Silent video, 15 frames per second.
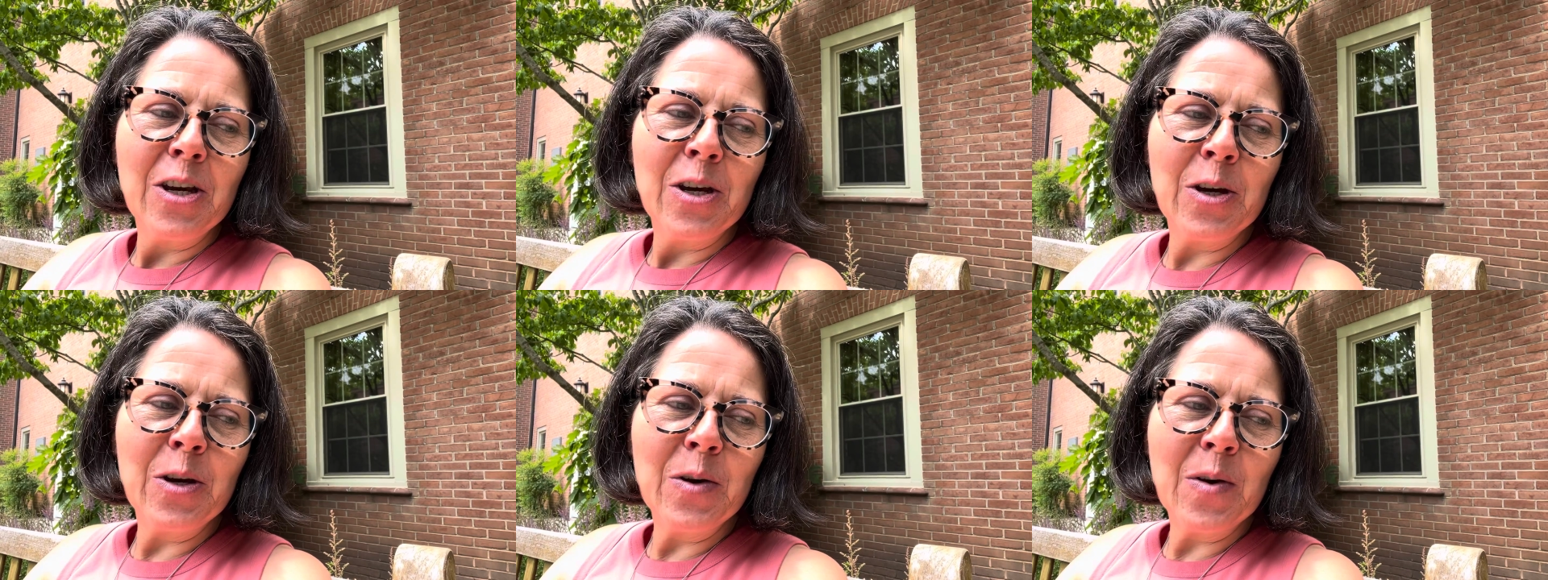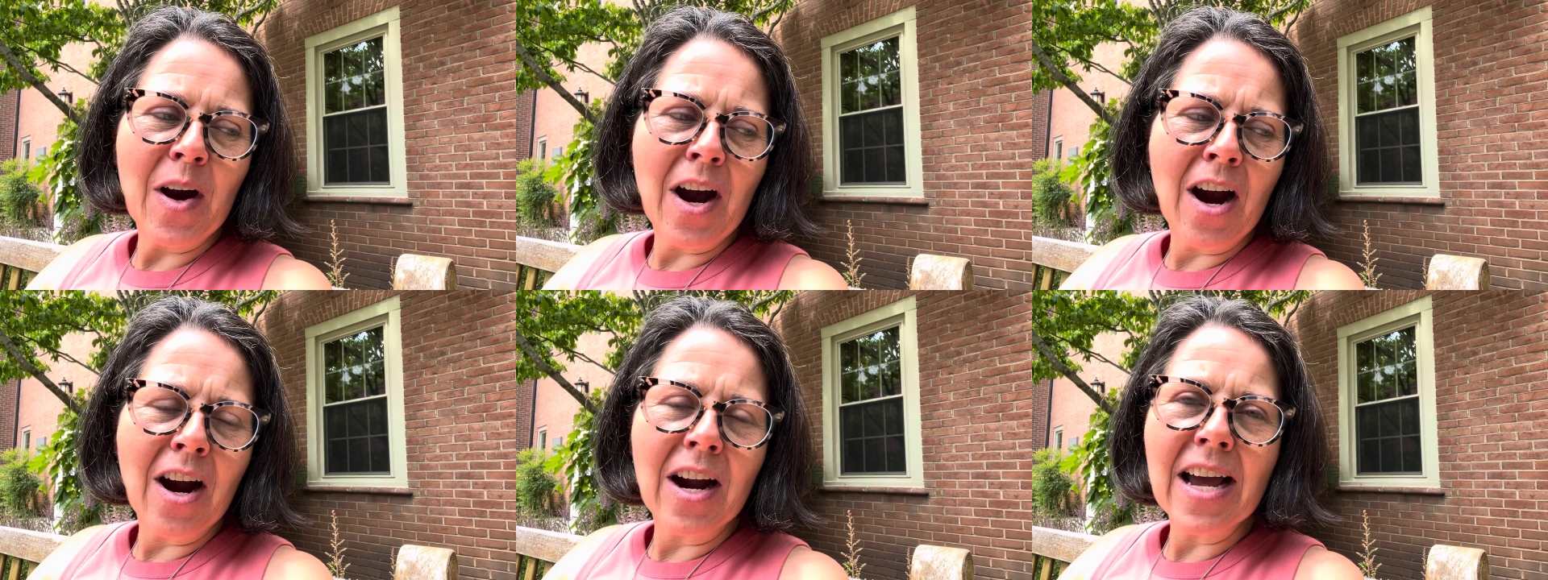who
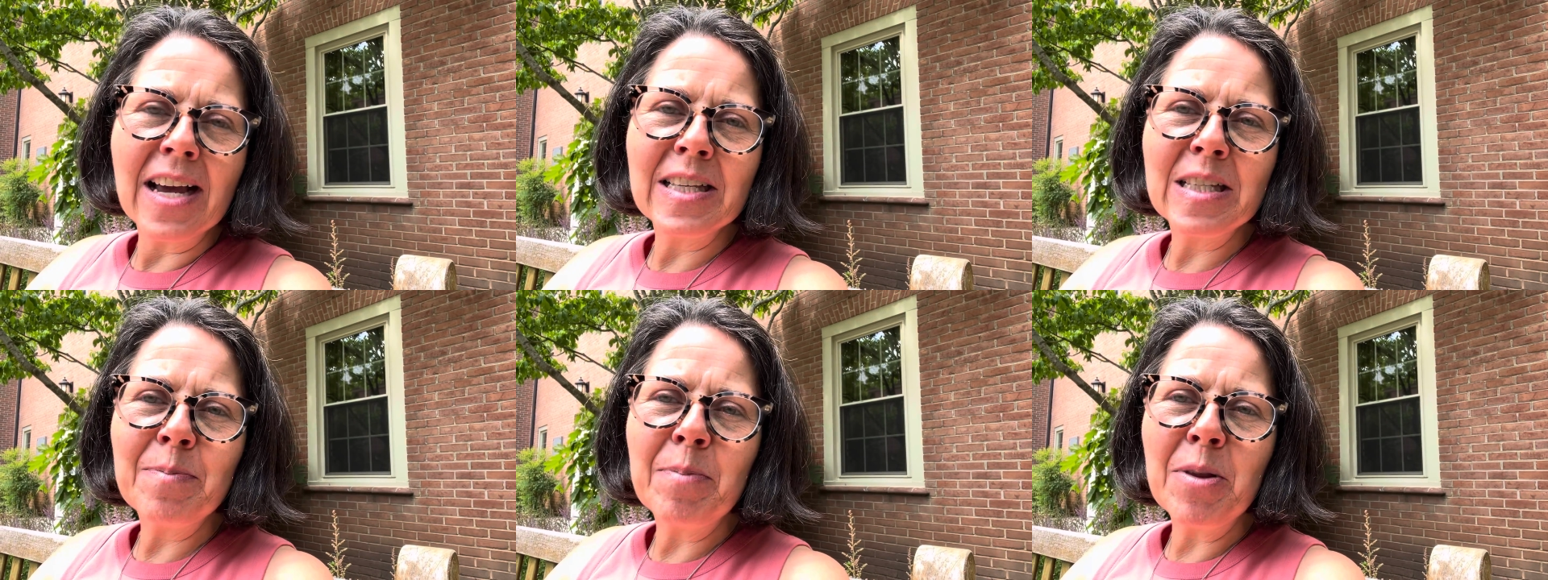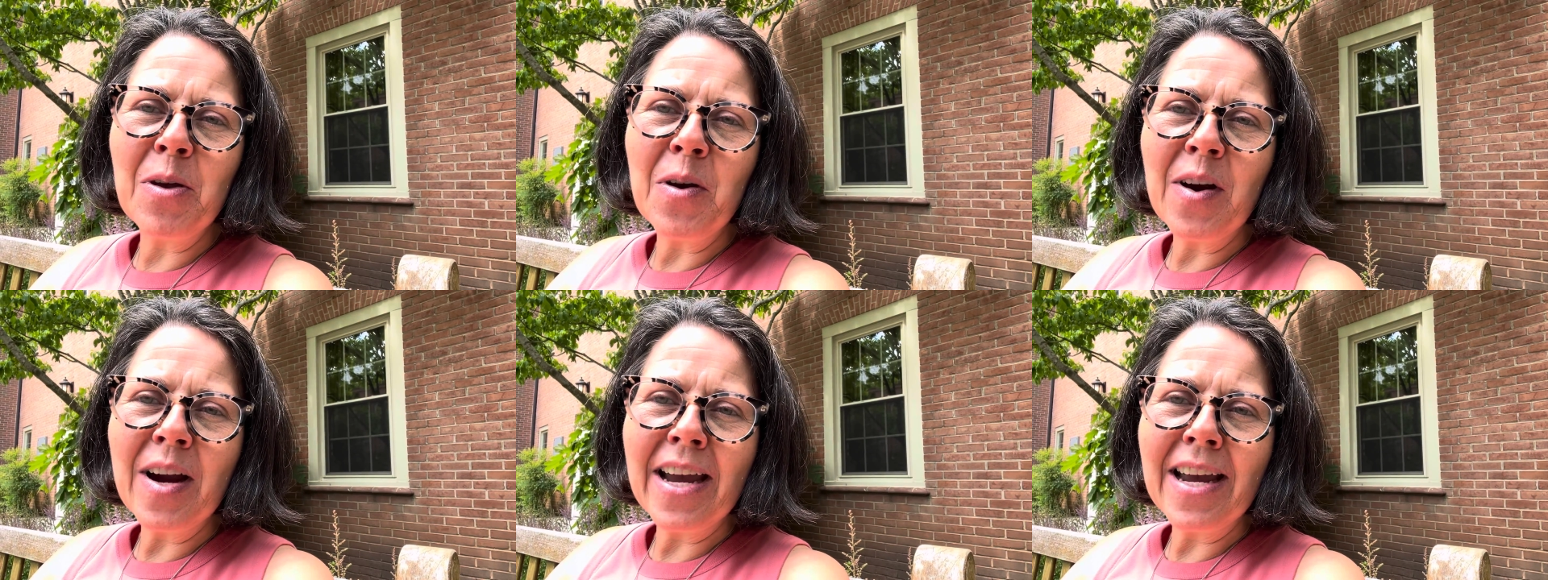are
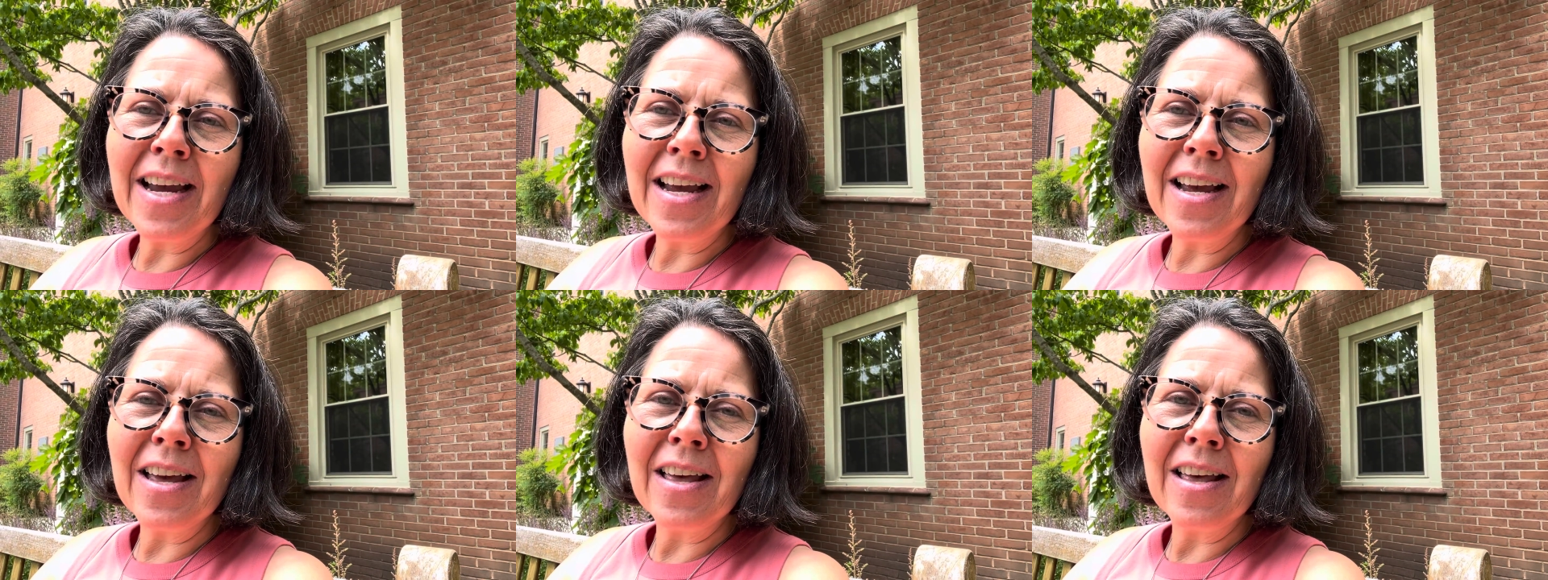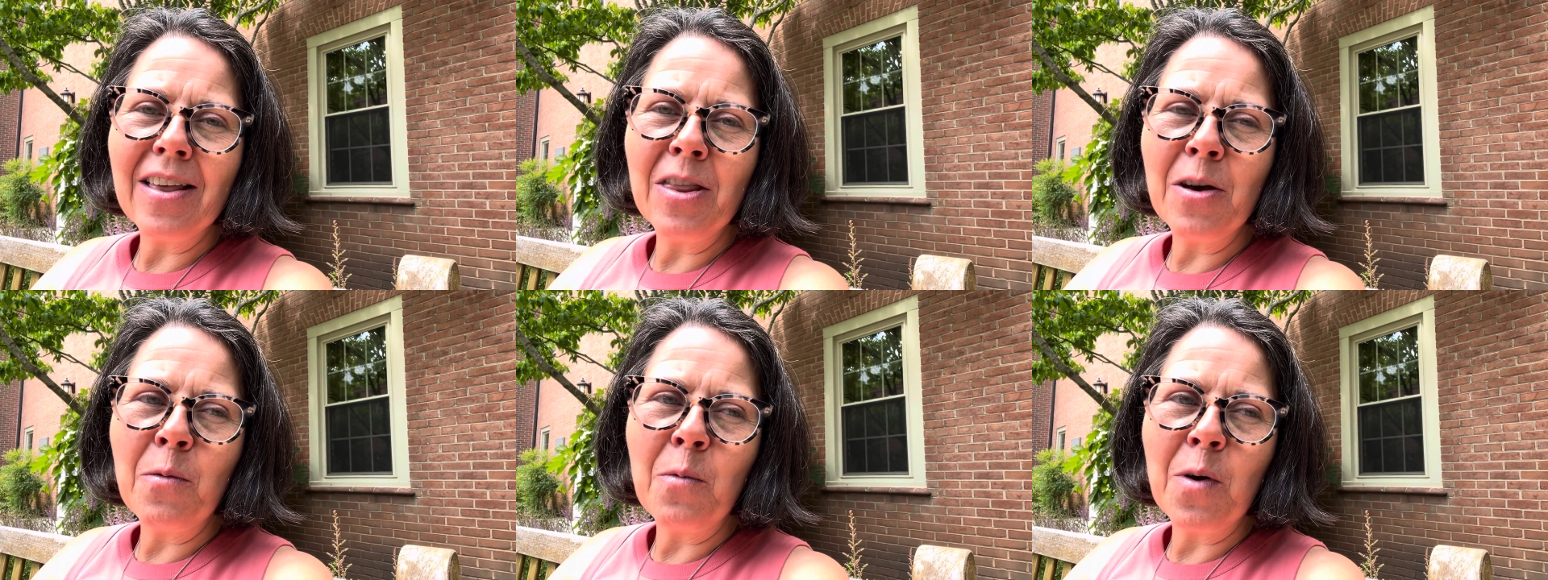exploring
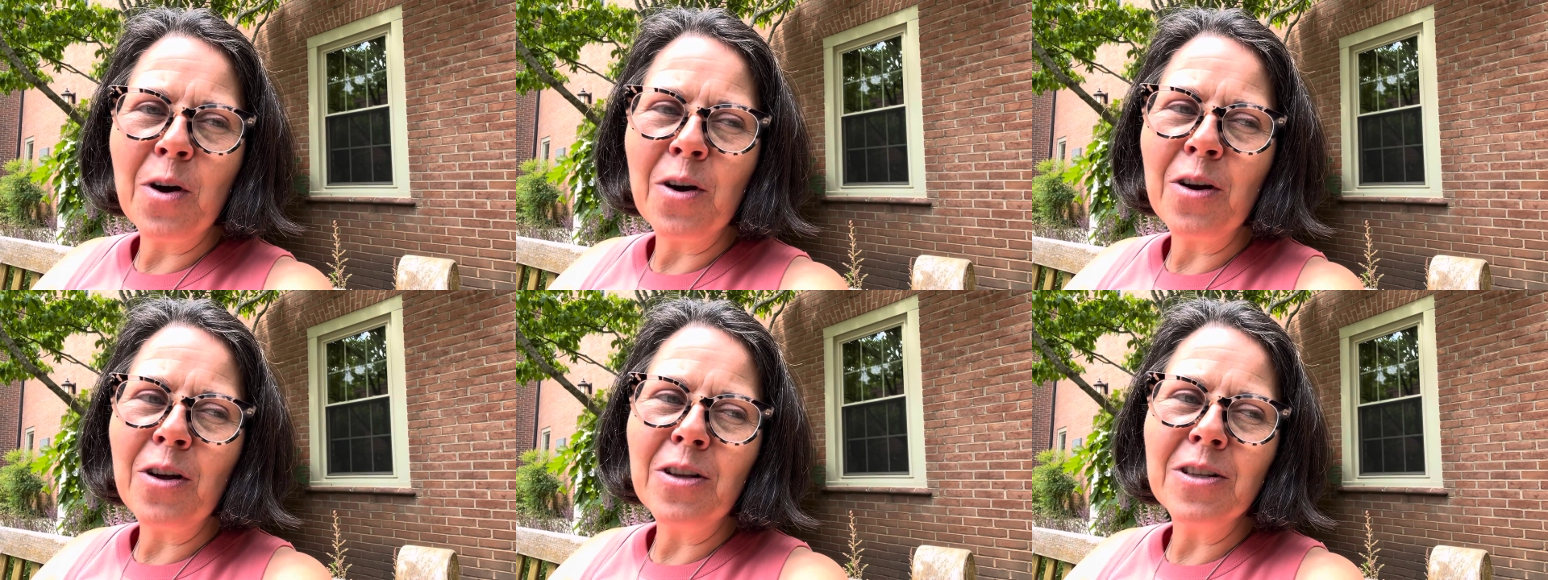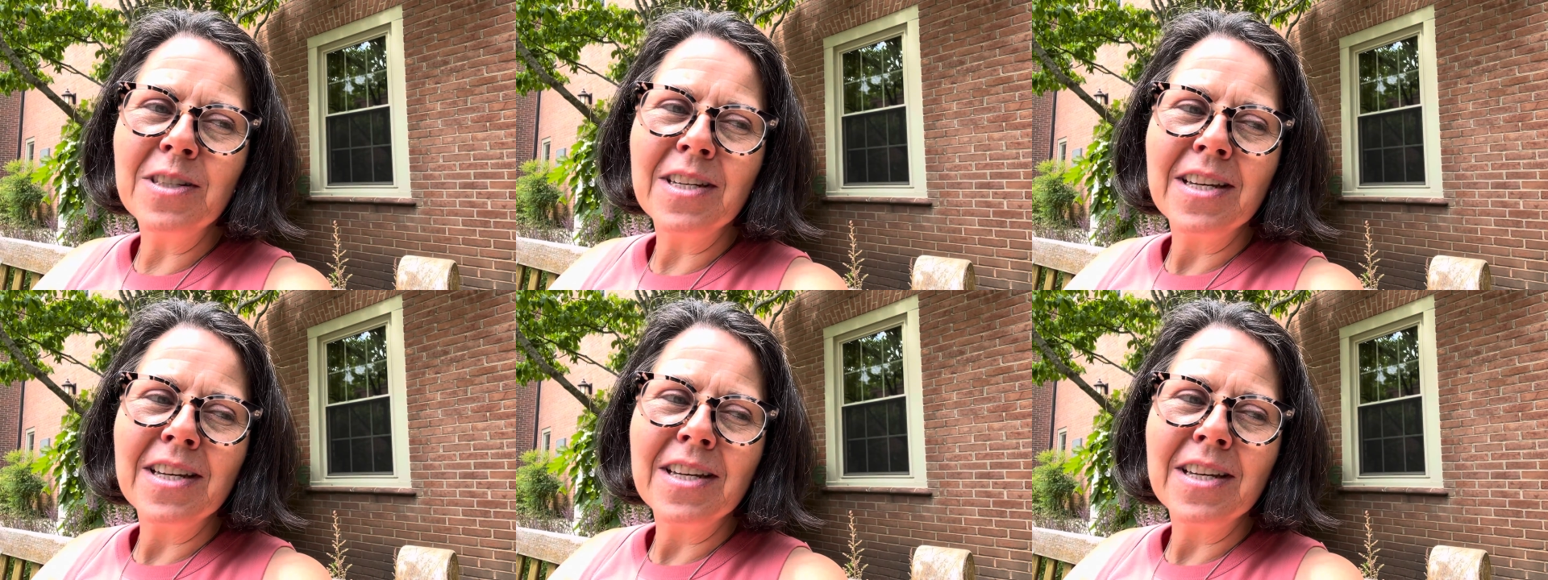the world